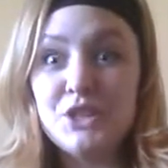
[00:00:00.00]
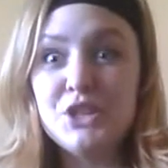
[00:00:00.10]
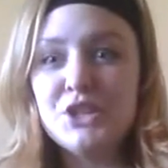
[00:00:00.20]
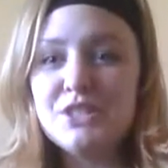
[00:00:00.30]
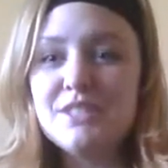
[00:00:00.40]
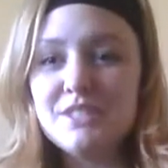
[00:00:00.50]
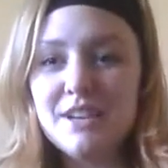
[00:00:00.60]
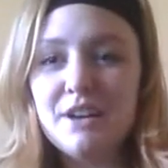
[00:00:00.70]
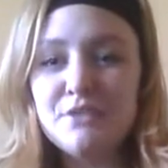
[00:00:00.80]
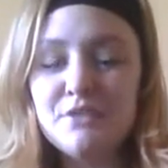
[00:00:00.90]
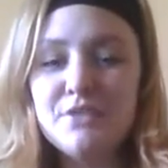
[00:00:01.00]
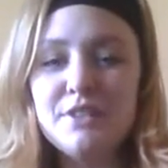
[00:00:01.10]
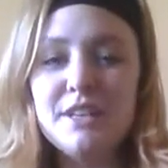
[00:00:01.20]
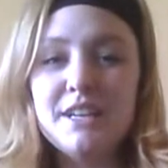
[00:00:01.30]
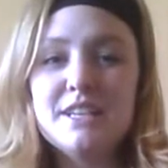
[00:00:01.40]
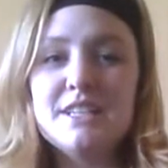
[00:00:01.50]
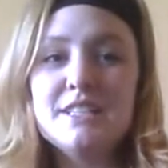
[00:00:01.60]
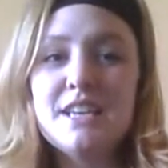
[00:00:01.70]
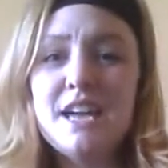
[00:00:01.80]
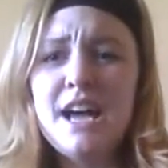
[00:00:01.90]
the good stuff,
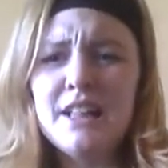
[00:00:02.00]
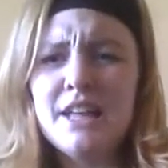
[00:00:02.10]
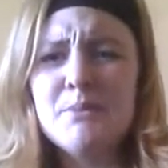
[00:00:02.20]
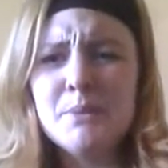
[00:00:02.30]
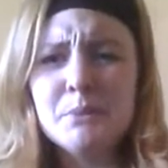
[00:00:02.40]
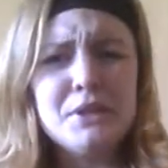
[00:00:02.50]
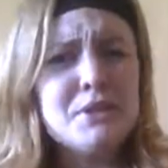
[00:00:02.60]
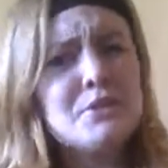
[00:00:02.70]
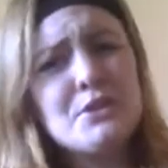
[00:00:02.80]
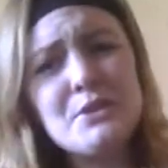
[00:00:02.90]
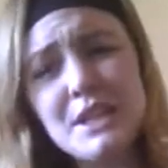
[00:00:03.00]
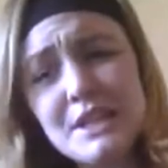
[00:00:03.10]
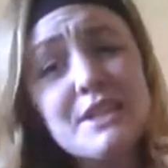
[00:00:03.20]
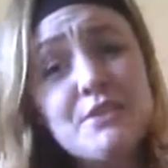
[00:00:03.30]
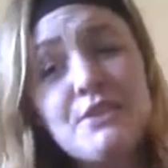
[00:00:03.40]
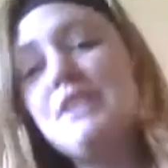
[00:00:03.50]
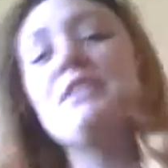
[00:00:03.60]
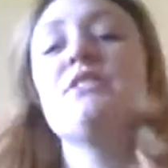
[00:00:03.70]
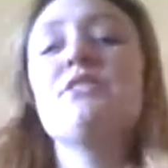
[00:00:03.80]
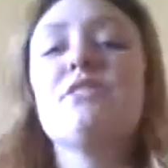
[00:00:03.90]
because a lot of people either don't eat enough
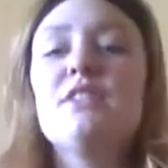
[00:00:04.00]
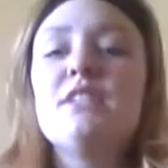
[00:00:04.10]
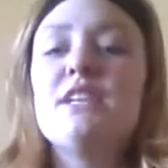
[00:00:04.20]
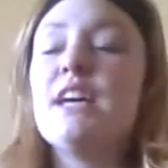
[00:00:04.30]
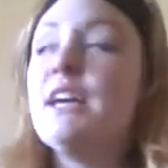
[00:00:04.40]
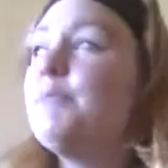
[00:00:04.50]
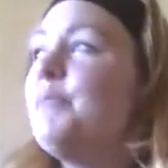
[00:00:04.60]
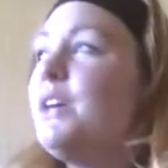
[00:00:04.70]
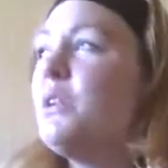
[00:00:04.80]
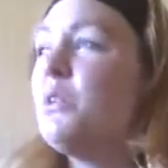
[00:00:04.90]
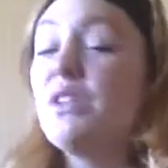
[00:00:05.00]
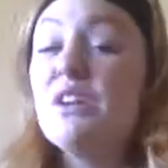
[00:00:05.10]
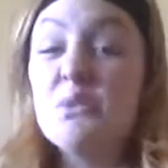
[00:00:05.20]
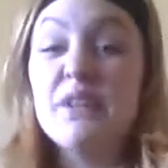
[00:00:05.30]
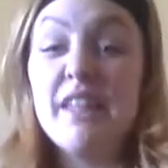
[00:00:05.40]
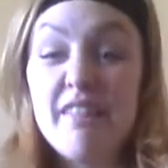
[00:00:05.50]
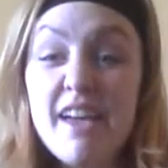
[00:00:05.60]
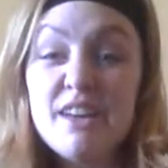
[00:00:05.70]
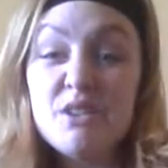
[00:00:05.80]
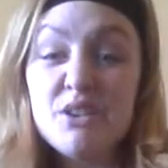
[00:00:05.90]
greens during the day, or they don't really
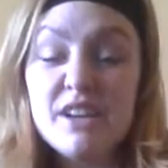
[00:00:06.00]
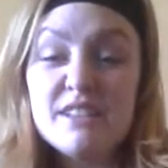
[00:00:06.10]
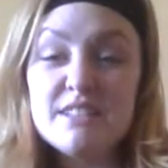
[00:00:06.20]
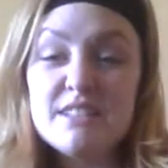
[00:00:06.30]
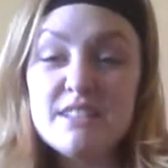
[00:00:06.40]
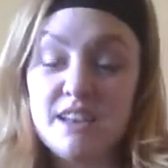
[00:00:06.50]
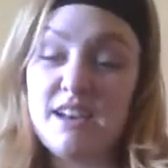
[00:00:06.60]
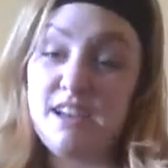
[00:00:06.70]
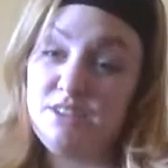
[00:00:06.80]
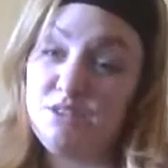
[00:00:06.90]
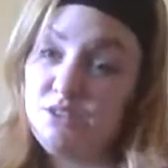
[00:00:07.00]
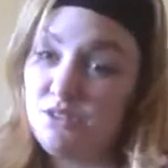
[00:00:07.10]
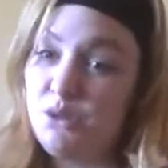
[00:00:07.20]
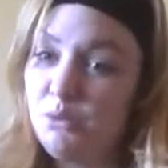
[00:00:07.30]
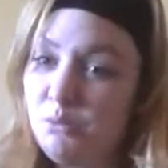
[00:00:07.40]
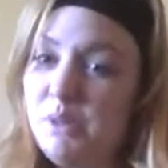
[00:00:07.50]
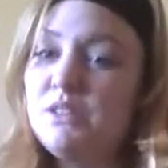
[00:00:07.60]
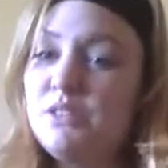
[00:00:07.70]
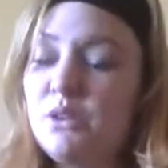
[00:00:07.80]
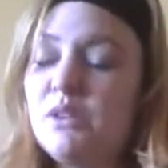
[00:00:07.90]
like greens, and I used to
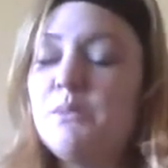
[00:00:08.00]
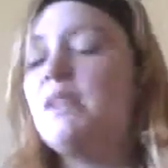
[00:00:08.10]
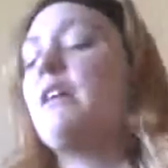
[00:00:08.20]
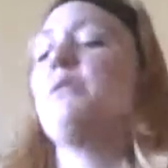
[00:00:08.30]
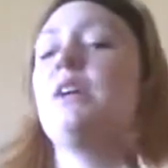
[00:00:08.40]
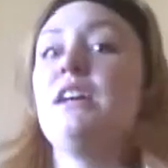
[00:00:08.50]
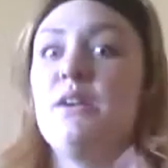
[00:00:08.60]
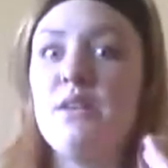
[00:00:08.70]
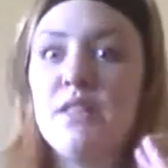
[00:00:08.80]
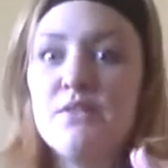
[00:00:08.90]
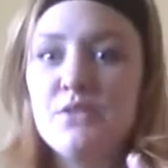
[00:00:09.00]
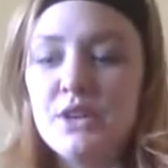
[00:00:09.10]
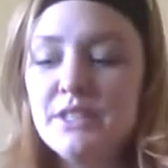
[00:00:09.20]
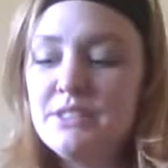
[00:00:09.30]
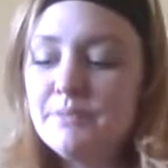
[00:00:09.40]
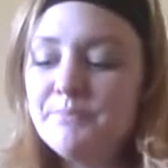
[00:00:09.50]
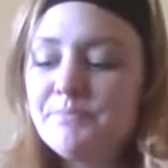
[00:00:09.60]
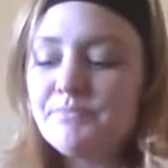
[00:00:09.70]
totally be that way, and now I love greens.